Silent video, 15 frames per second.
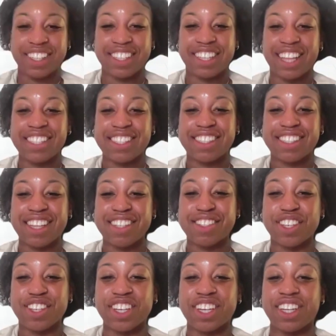That's
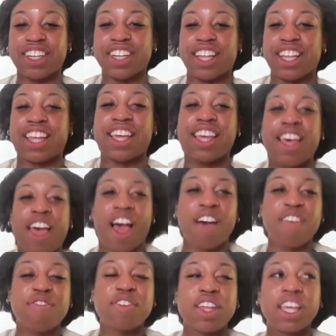good. Like I
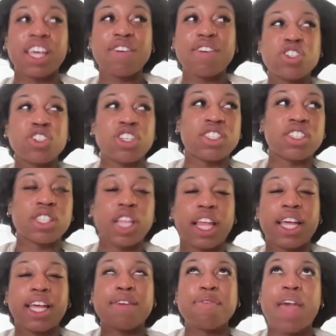feel like even just
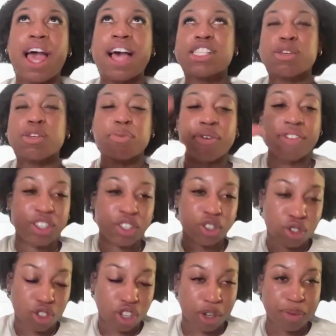like as a professional
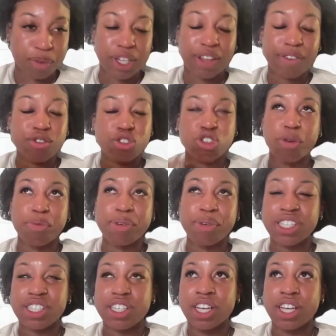soccer player, you have so
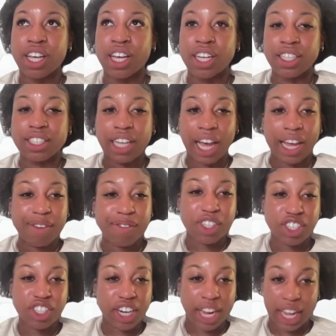much time on
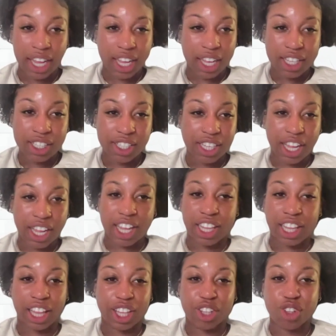your hands that
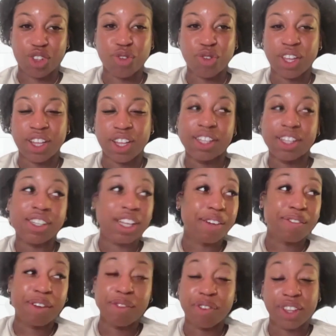like you can come
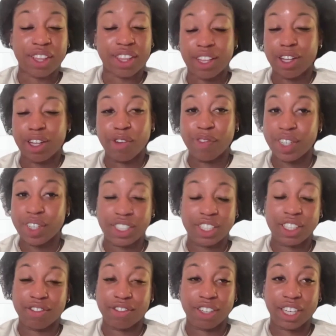up with a whole bunch of
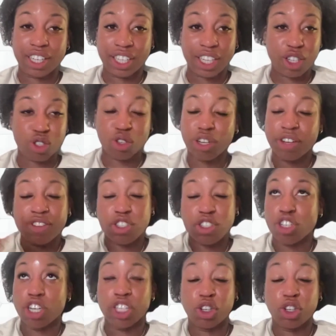different ideas or even
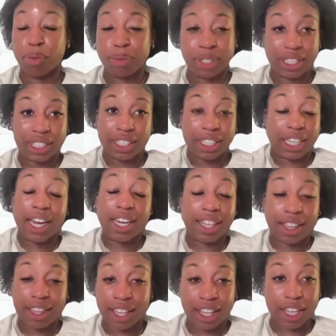start your own business in
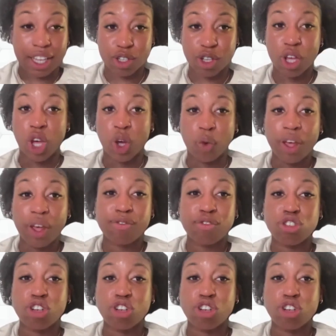anything because we have so